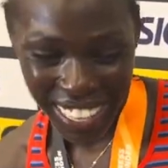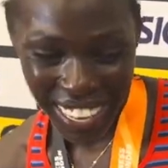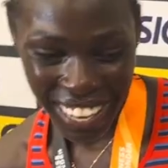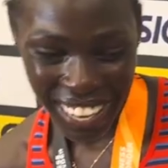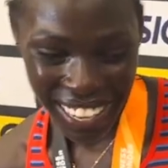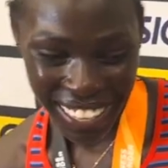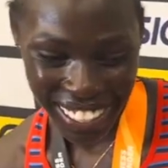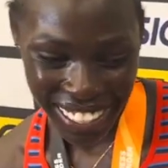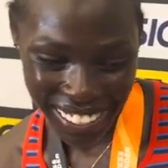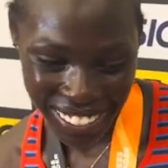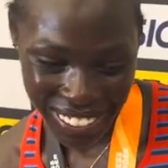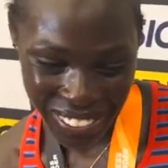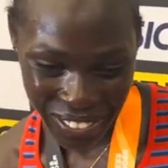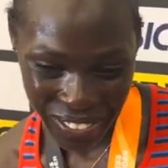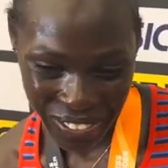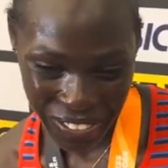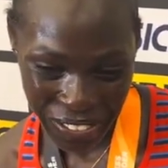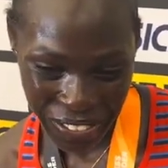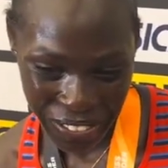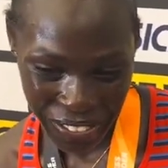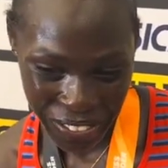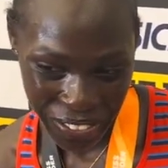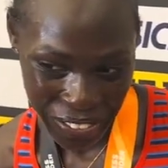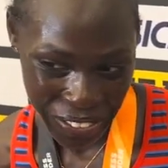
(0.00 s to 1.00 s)

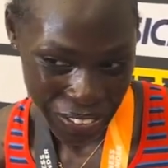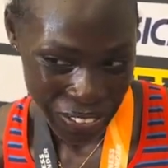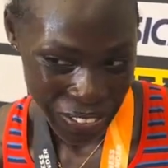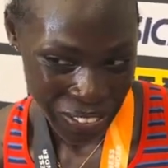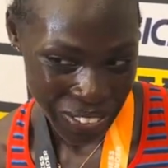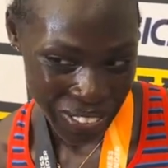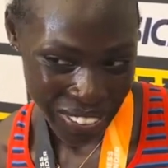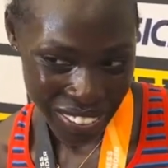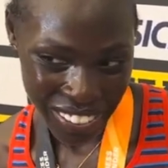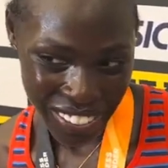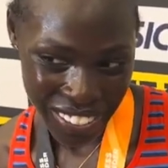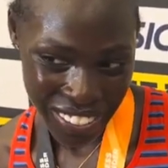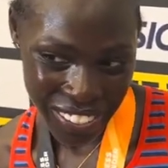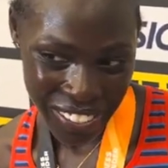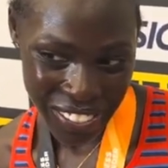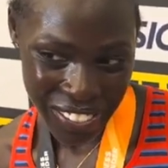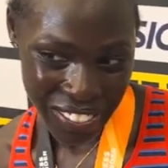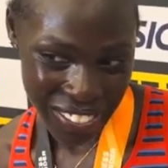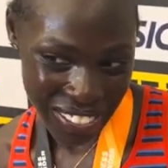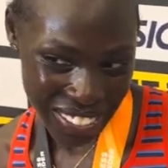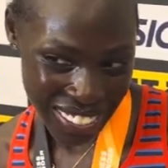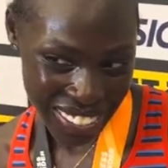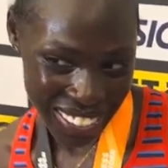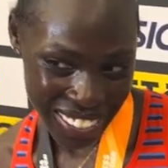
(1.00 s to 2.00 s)
Um, your, your first
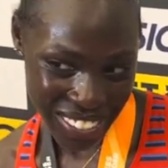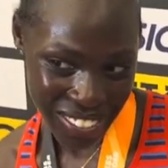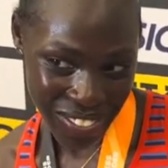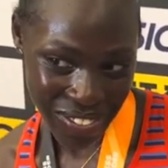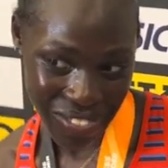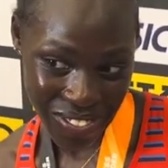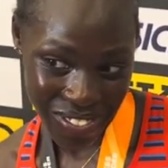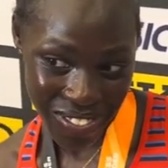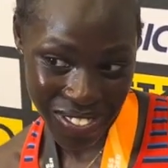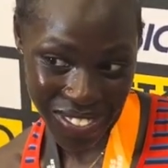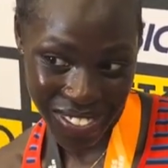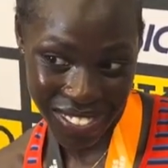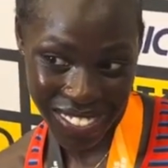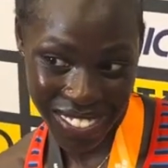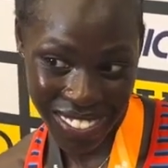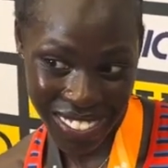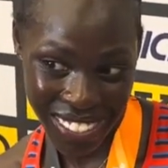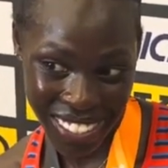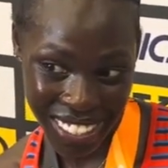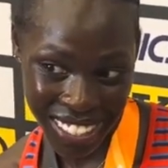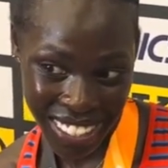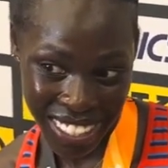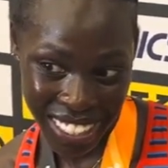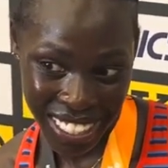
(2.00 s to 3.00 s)
loss as a pro,
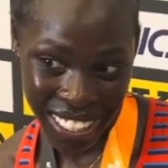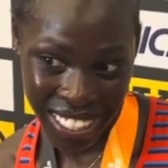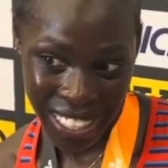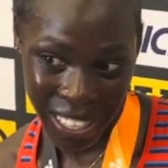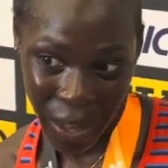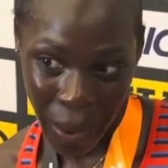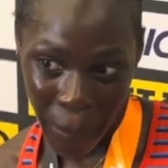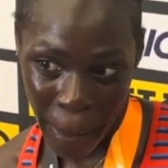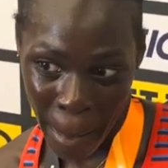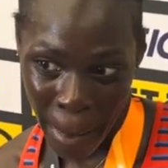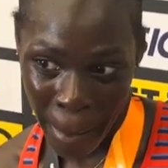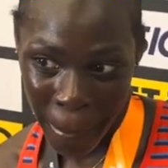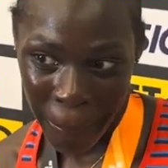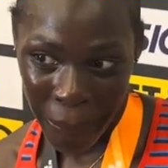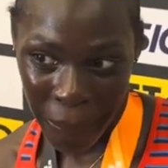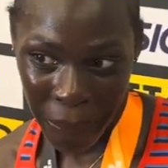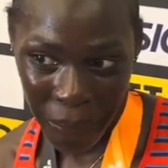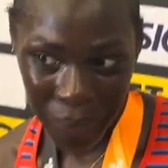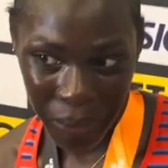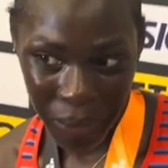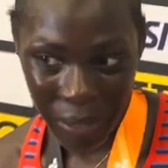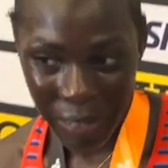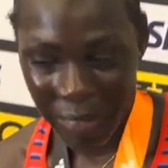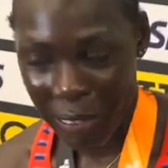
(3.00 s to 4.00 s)
that takes some pressure off?
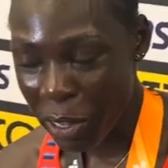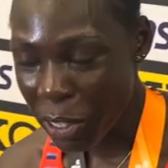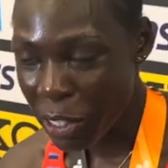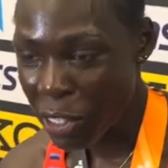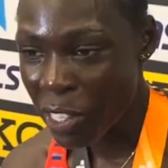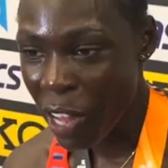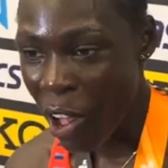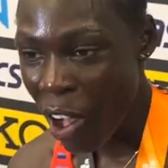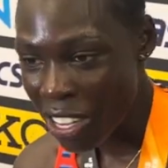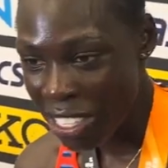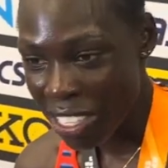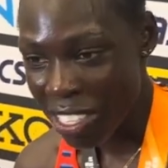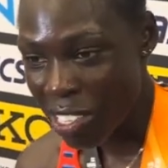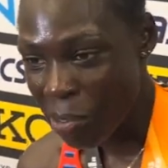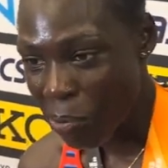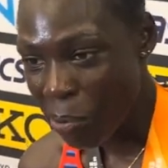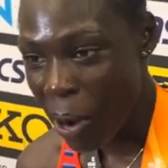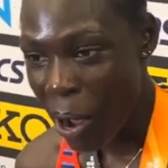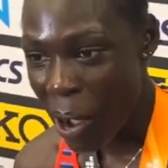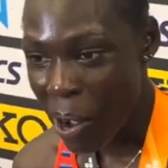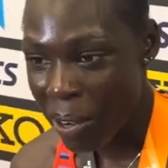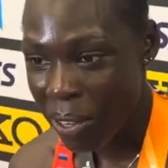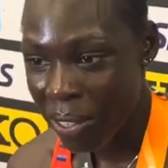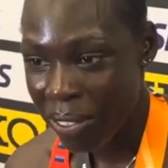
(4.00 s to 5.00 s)
First loss as a
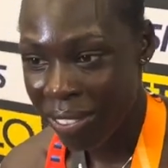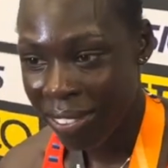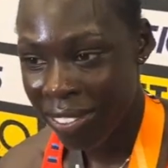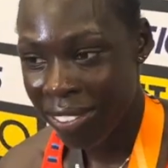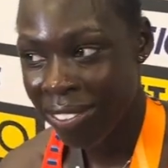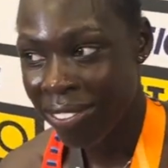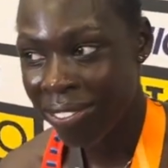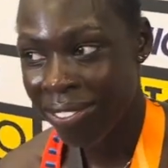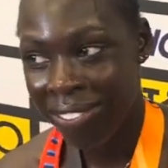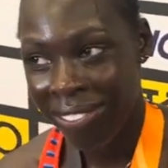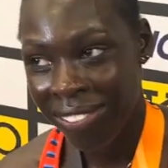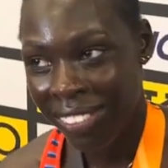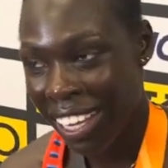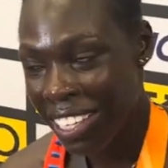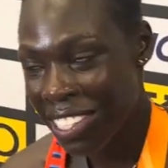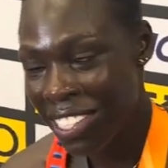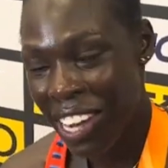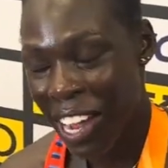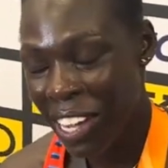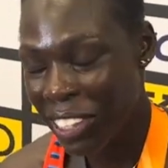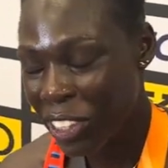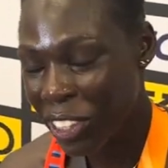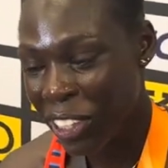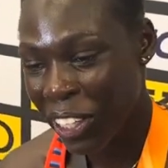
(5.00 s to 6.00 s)
pro? Yeah. That's
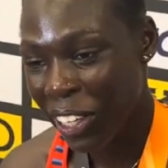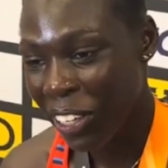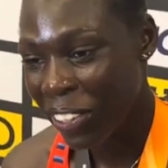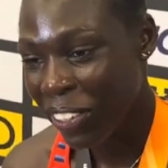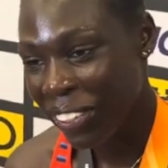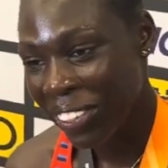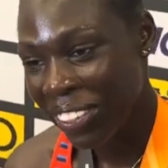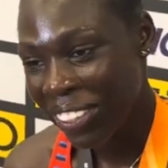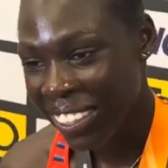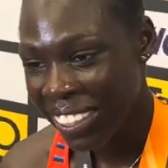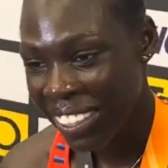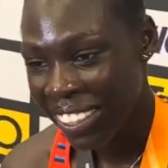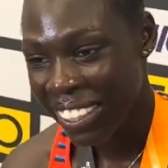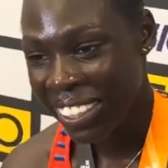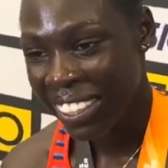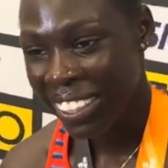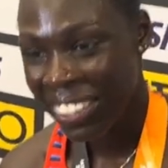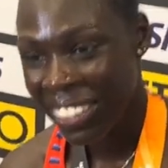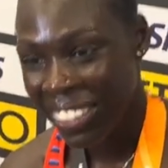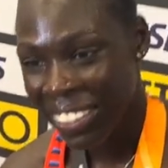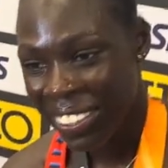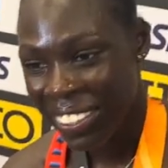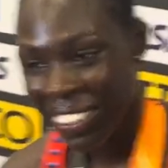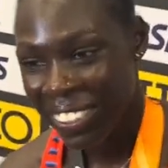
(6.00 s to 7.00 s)
not Eight, true. 800,
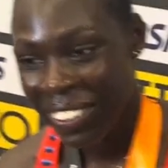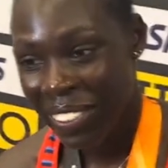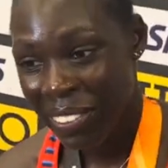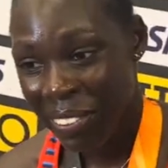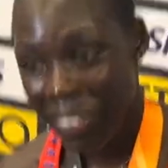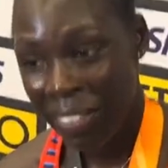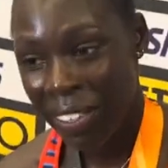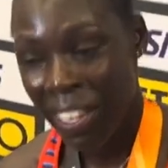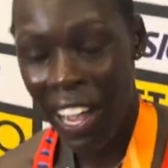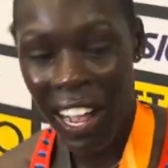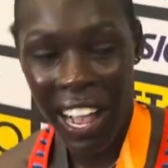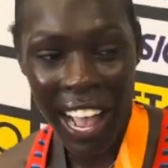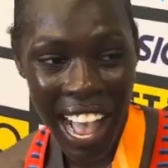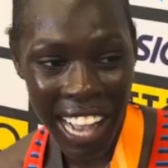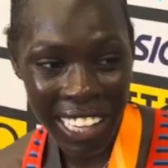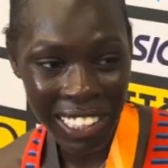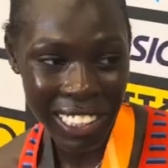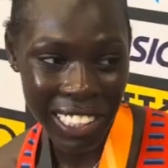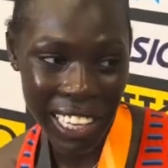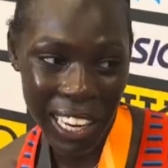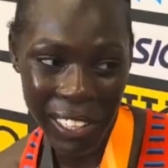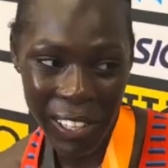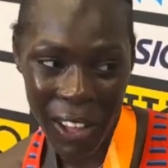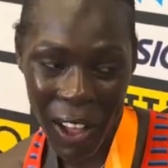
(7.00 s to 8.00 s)
800. Uh,
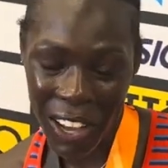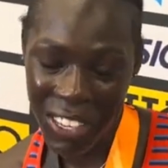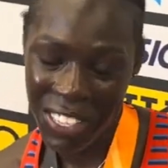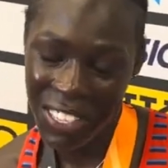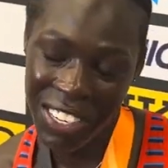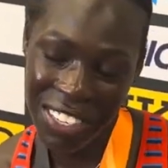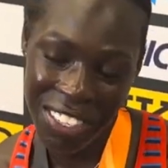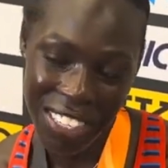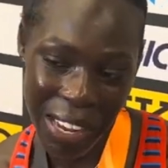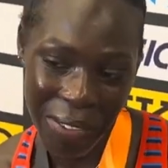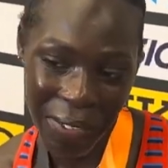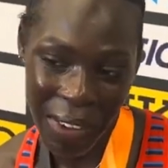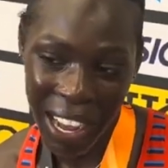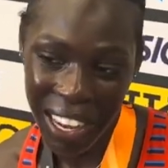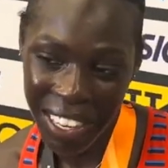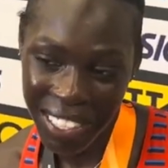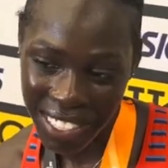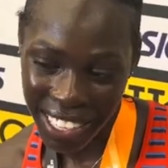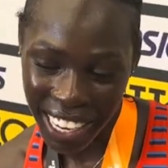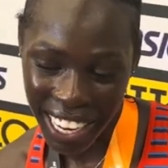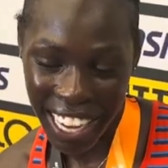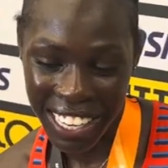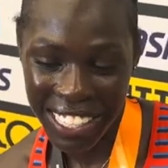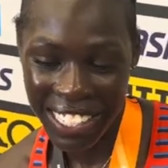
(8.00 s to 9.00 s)
actually, I lost in the semis.
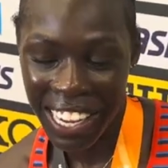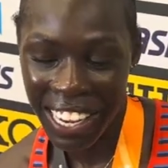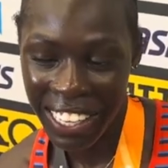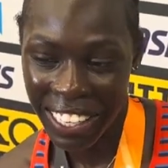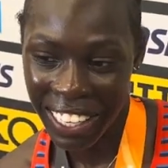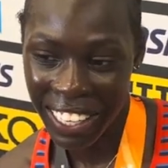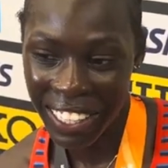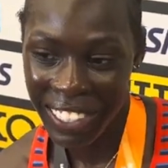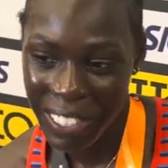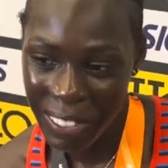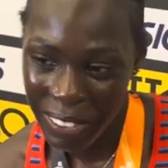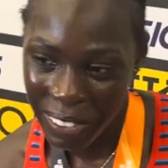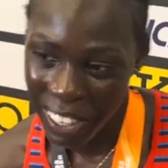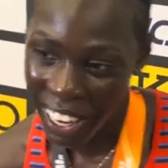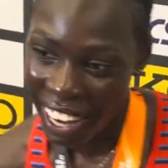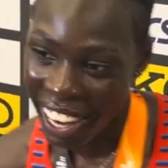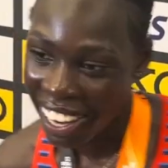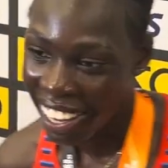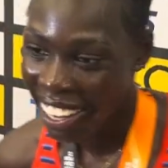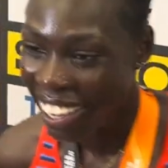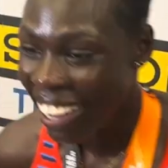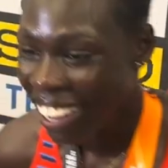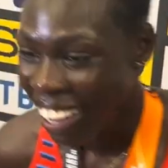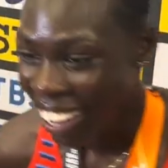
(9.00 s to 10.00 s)
So I got second. Forgot.